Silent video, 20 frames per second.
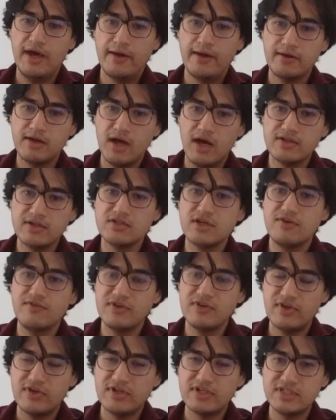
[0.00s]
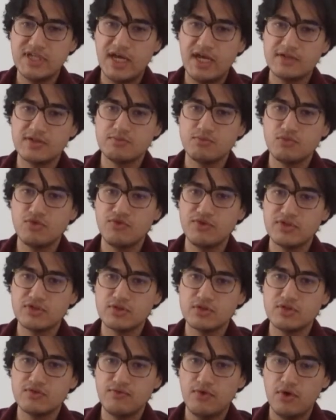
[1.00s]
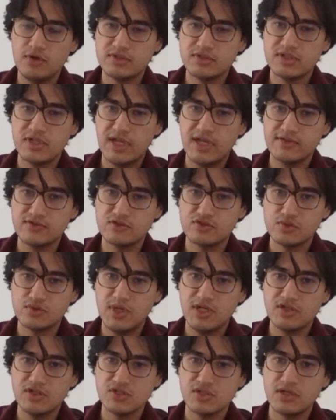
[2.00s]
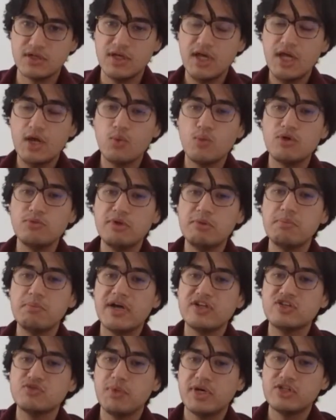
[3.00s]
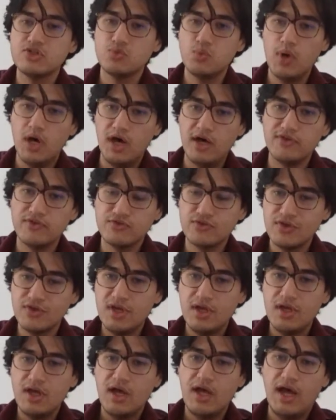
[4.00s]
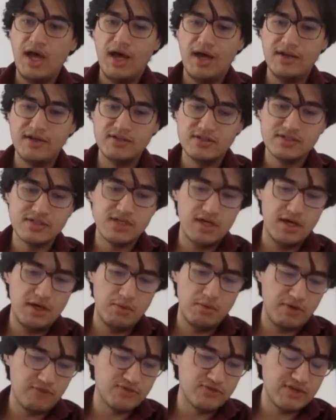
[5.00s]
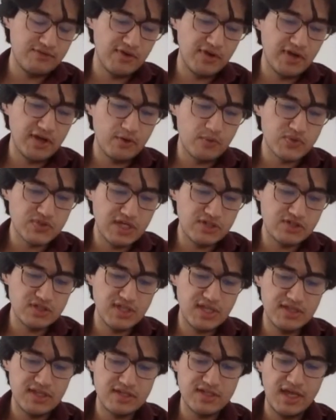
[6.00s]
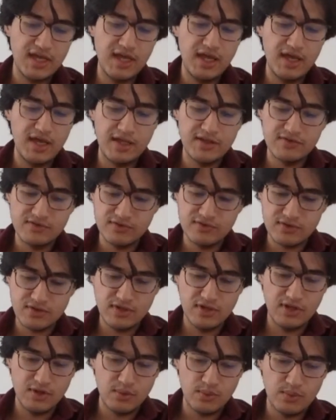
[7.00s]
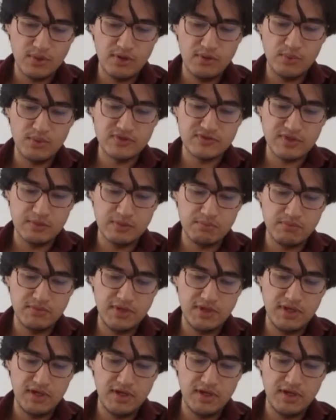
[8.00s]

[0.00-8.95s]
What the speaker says: and can't service our debt and move into a default-like situation will be much, much worse. And I was having a conversation the other day and with some